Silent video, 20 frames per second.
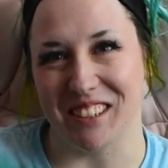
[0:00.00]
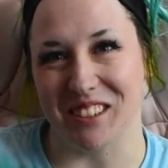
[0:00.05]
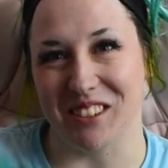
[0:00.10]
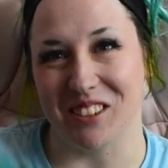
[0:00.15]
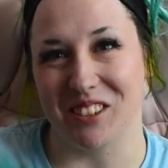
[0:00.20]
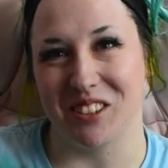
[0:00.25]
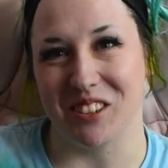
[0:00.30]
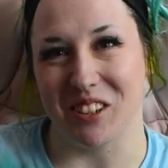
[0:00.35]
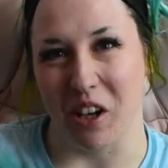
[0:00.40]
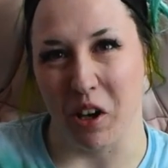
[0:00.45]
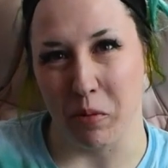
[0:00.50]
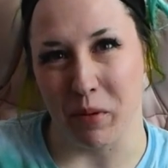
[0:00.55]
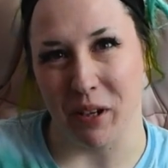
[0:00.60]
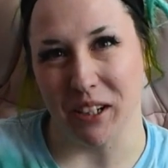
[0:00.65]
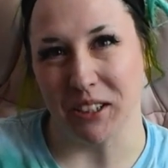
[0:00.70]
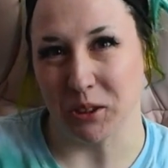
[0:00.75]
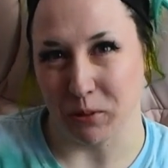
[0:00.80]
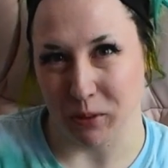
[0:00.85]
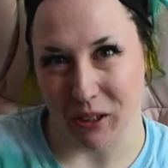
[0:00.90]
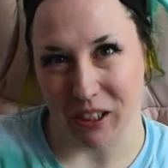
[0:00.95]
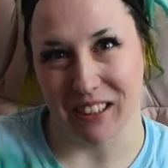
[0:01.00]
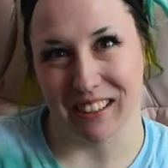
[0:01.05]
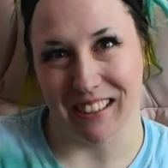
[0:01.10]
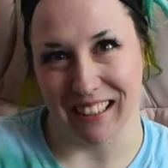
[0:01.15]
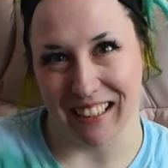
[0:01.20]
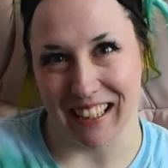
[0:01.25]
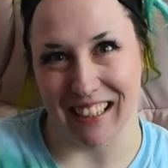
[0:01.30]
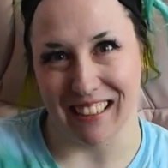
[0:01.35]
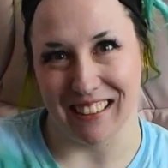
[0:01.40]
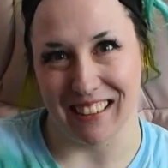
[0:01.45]
so much work to
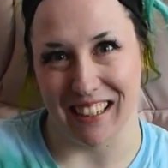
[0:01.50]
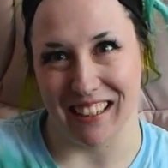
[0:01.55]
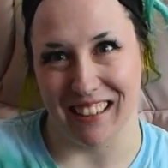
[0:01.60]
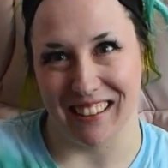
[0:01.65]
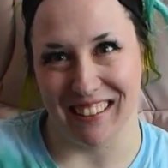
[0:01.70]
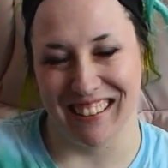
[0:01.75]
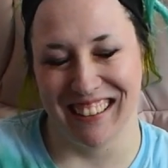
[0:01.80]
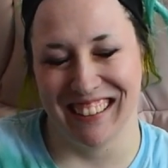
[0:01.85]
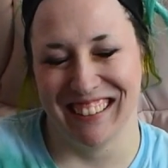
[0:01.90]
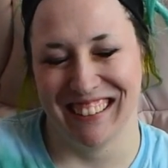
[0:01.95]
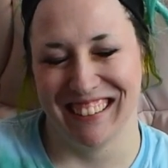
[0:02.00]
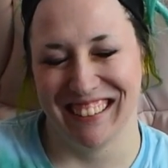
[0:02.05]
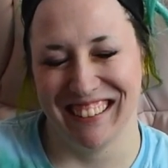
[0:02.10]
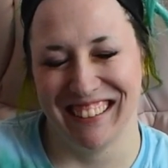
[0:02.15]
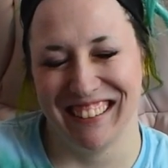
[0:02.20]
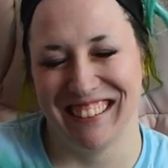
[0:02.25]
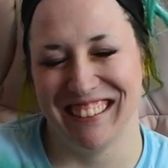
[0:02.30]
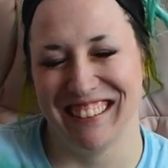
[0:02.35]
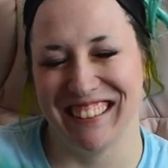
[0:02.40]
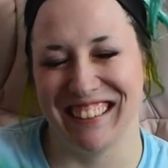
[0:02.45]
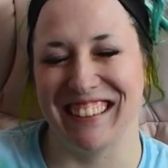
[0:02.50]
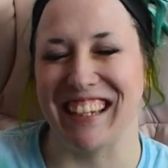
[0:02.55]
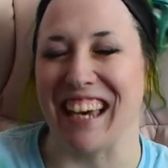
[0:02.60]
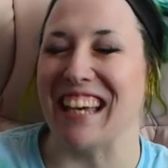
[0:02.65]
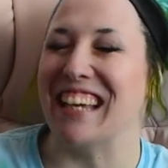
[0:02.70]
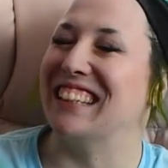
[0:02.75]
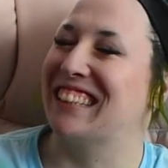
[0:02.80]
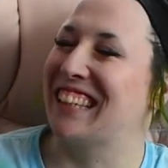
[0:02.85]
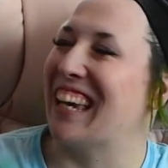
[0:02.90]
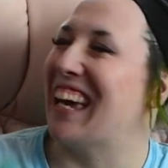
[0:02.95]
get done. I'm
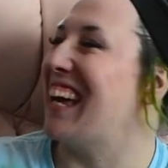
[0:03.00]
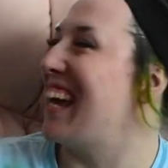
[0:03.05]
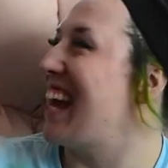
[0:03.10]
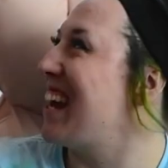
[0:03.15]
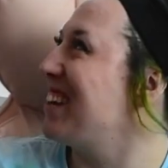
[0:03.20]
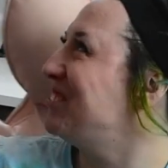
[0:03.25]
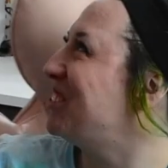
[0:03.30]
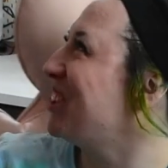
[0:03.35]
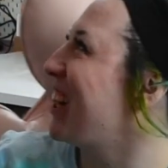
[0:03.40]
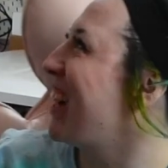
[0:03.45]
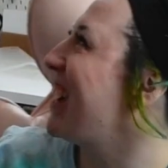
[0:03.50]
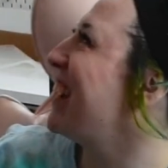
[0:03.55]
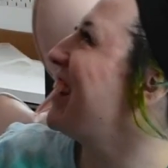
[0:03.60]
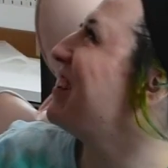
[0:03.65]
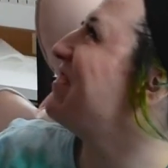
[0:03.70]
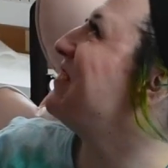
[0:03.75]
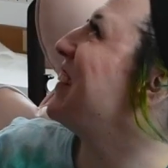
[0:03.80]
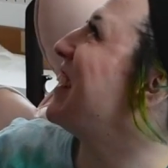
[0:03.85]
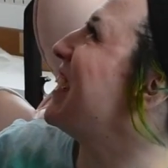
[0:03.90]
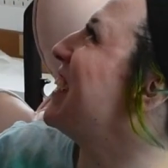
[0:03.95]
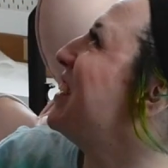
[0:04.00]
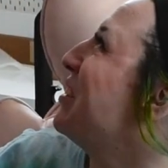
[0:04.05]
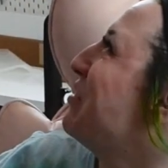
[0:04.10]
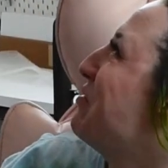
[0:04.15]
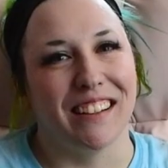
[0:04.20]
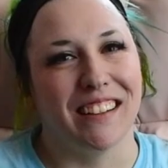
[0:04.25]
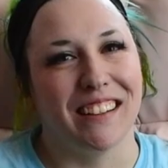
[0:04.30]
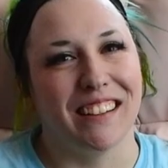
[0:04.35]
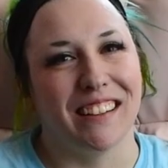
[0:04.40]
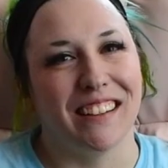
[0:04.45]
trying to film.
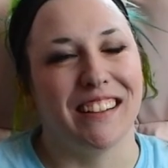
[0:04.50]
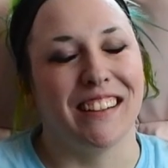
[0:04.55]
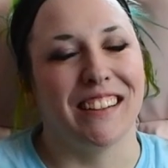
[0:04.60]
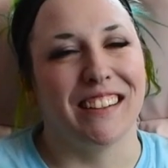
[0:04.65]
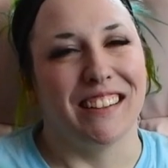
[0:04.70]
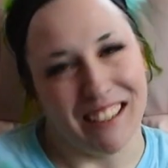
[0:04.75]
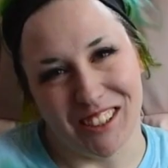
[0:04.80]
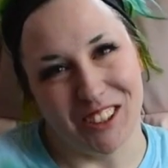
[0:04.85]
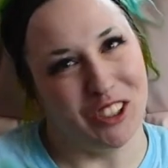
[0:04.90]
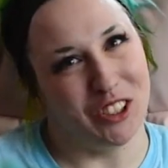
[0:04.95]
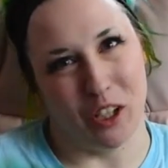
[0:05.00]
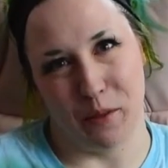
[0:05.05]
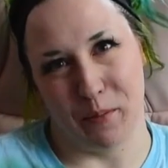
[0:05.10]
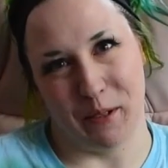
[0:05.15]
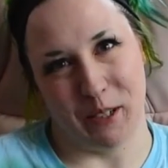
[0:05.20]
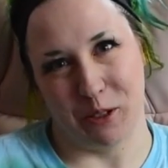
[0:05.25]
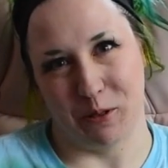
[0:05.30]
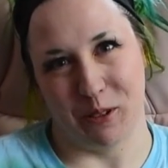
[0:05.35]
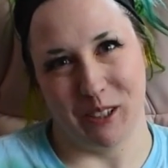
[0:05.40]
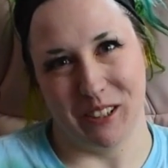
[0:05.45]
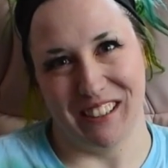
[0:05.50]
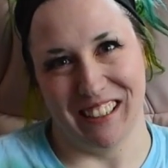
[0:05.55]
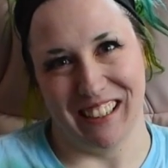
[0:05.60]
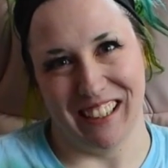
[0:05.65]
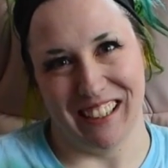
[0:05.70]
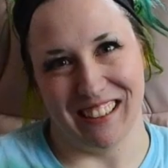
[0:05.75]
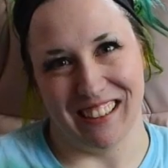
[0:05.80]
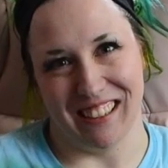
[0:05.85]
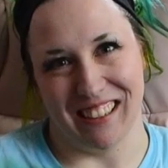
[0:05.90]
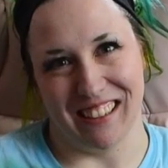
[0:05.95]
There's so much work to
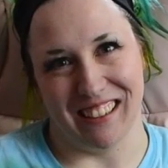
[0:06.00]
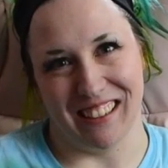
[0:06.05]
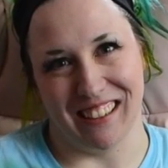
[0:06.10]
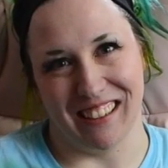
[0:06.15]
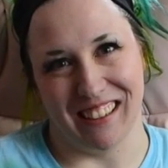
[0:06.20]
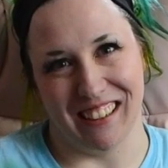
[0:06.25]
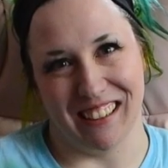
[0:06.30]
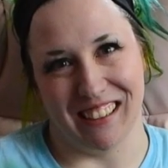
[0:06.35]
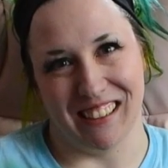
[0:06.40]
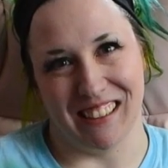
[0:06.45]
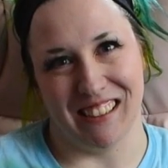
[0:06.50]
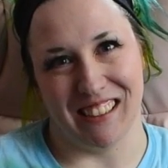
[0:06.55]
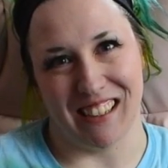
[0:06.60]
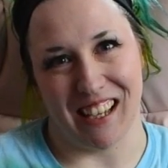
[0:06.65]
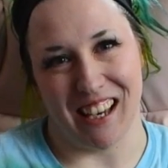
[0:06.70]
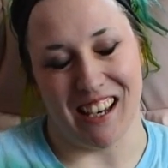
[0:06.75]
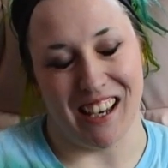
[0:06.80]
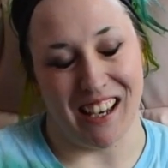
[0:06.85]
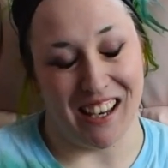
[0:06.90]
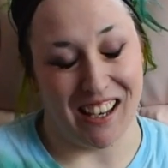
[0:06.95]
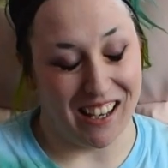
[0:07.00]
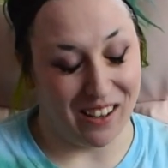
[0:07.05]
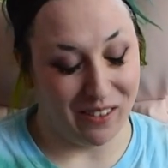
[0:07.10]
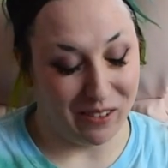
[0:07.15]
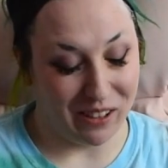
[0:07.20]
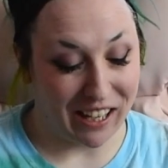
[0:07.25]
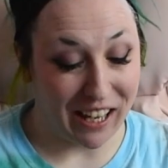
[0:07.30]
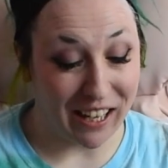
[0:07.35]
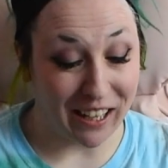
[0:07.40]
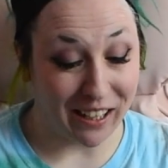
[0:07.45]
get done on this.
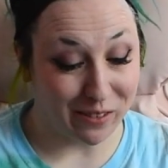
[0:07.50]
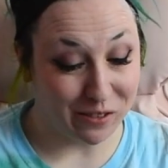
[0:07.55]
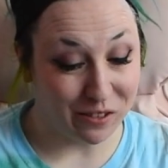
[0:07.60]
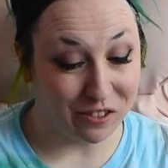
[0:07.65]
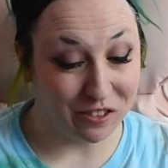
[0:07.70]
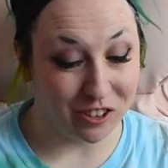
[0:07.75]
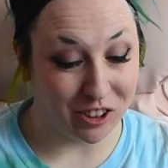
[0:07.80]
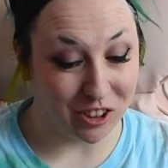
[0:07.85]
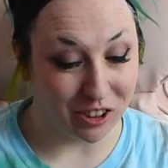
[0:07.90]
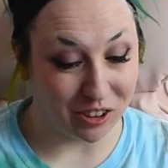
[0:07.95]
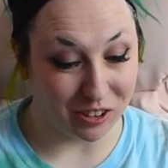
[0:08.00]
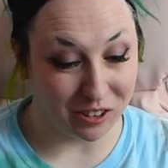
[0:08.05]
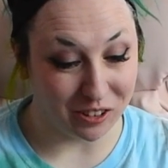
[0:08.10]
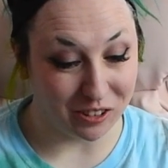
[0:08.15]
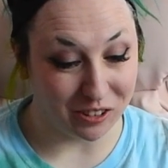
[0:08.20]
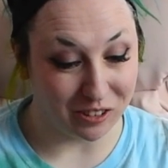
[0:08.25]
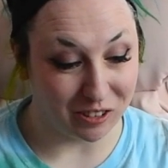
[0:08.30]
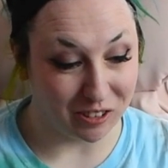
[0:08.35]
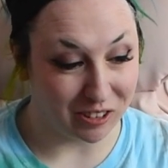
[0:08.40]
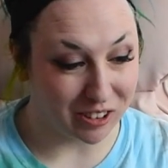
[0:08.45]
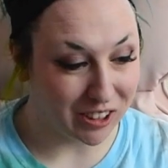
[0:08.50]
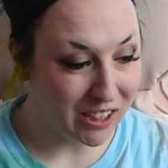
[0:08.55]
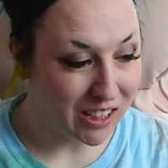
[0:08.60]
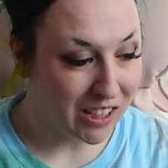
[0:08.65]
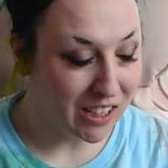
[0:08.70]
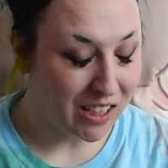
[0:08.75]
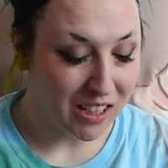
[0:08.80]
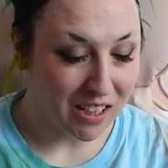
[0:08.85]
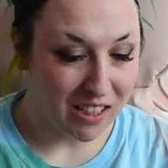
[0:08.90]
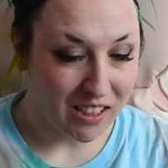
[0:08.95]
We have to
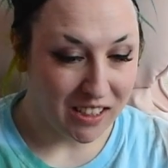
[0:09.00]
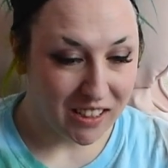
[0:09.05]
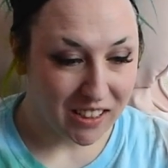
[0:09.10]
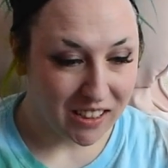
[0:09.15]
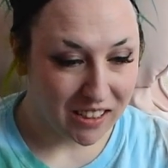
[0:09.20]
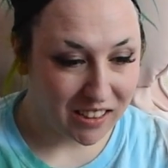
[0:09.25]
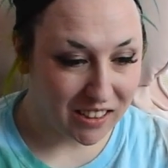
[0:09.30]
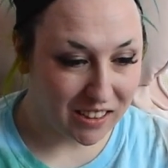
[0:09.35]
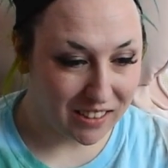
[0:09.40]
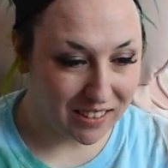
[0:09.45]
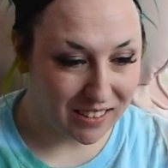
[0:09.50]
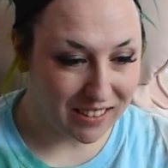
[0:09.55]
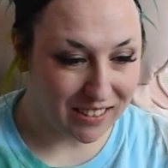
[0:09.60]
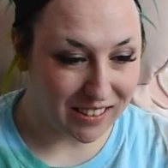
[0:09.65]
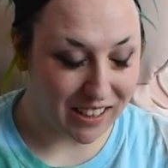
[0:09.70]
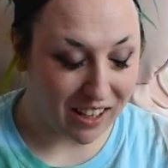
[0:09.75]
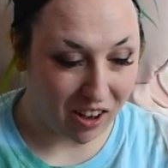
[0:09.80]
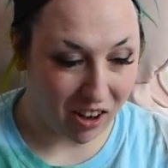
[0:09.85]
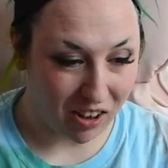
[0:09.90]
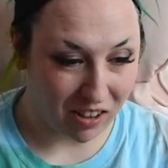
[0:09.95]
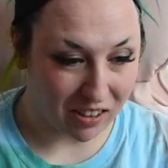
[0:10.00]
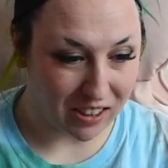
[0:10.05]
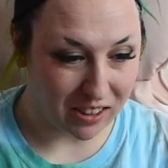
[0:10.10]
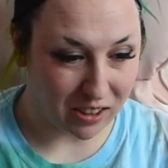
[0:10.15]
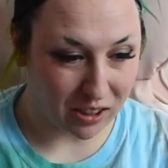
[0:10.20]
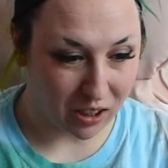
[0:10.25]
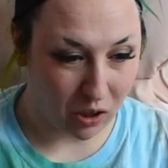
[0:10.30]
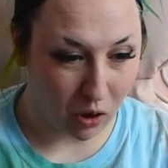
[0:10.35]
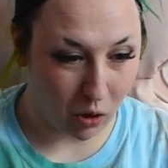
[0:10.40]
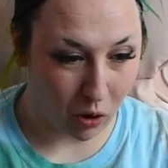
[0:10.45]
get all the
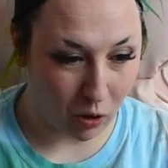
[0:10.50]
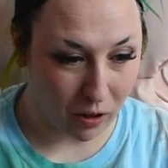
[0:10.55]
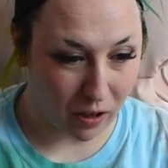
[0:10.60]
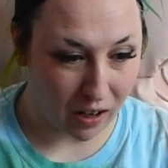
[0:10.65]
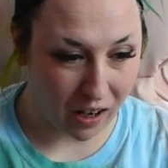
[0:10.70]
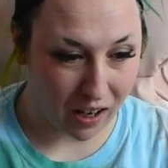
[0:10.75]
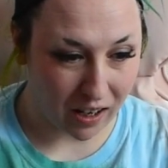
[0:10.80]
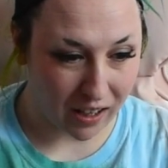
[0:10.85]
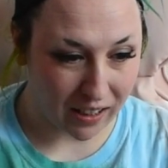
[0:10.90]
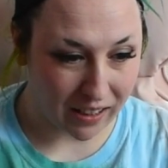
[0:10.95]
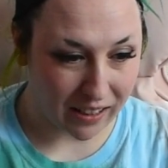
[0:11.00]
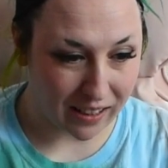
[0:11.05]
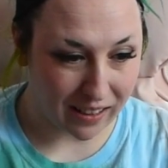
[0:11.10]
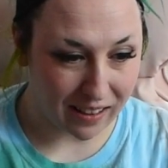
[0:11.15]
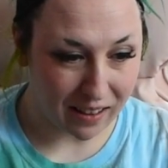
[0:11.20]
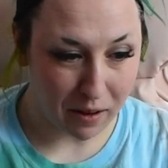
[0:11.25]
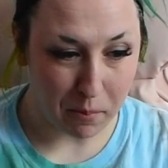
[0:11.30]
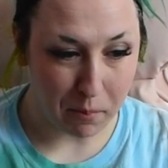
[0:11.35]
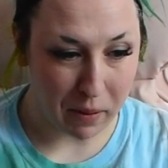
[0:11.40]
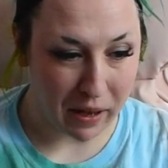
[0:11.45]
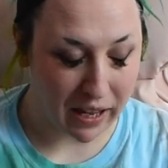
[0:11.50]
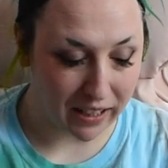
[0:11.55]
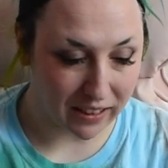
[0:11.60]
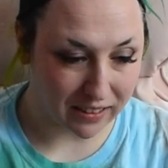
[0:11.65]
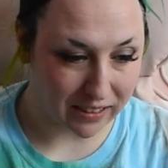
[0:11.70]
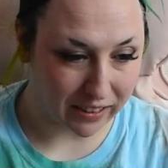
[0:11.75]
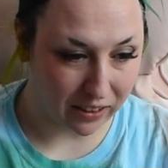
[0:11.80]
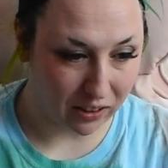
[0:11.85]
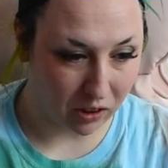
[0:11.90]
decor on it painted